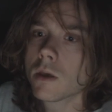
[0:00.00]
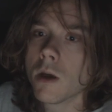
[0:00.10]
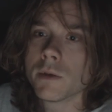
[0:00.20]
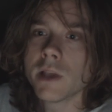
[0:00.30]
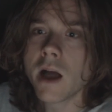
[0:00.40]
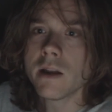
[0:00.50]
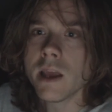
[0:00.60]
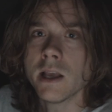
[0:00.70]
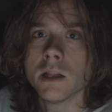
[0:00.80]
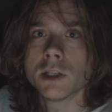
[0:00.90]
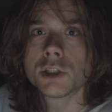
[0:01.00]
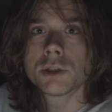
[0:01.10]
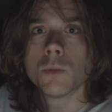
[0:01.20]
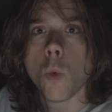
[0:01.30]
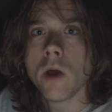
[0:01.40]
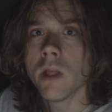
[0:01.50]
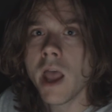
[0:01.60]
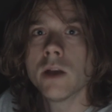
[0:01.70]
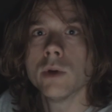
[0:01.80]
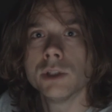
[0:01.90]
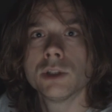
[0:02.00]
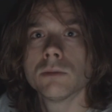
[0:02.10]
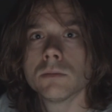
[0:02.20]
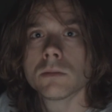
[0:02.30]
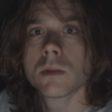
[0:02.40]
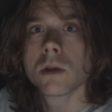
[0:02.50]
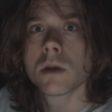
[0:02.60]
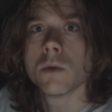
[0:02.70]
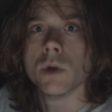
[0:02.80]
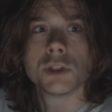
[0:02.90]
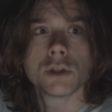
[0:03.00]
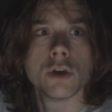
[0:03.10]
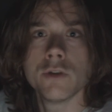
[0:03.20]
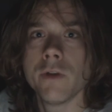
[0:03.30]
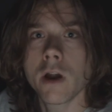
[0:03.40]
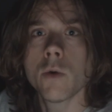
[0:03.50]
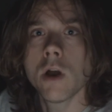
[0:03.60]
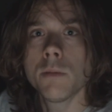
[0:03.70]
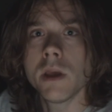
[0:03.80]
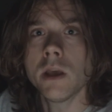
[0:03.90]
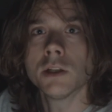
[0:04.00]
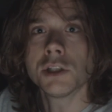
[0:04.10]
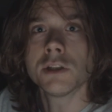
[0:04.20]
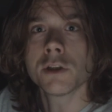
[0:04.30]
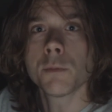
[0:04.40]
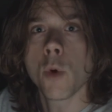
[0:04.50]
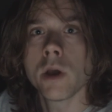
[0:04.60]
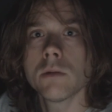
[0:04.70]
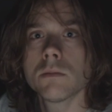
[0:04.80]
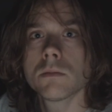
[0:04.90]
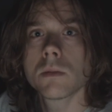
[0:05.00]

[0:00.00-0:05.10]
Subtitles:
Comes down to English, one language, which could very well be English at this point.